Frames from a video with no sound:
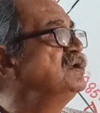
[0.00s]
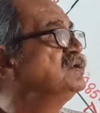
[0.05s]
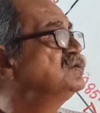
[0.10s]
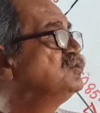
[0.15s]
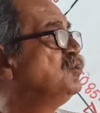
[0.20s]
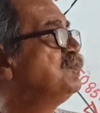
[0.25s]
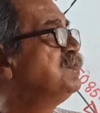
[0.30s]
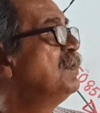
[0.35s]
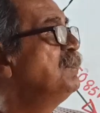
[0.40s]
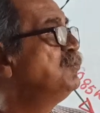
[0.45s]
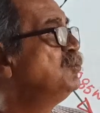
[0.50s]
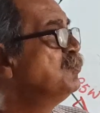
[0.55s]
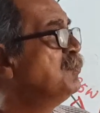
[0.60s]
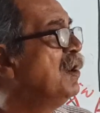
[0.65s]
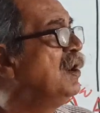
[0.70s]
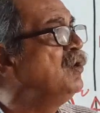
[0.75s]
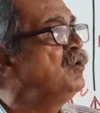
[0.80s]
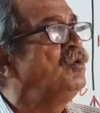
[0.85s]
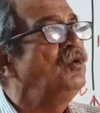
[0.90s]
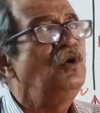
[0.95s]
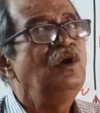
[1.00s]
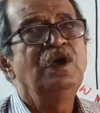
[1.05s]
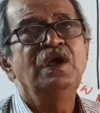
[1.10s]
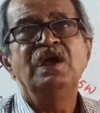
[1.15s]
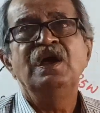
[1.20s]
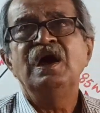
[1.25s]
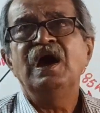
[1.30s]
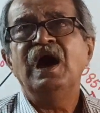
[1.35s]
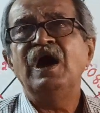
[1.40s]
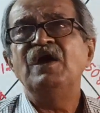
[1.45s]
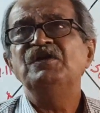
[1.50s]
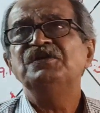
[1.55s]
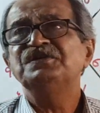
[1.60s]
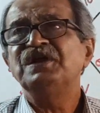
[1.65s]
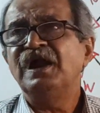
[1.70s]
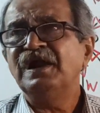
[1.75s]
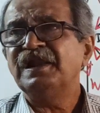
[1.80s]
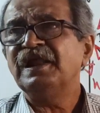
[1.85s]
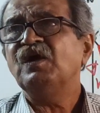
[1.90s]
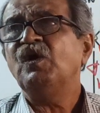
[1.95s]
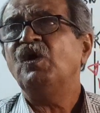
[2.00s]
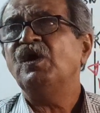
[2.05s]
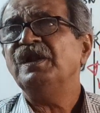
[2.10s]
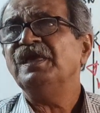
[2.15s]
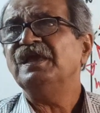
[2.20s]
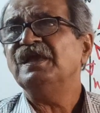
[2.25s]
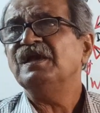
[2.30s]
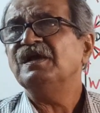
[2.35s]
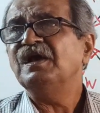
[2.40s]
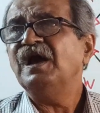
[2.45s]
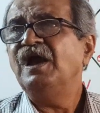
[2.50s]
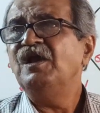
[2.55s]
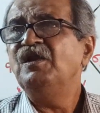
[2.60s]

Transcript: So from tomorrow, I will start recording.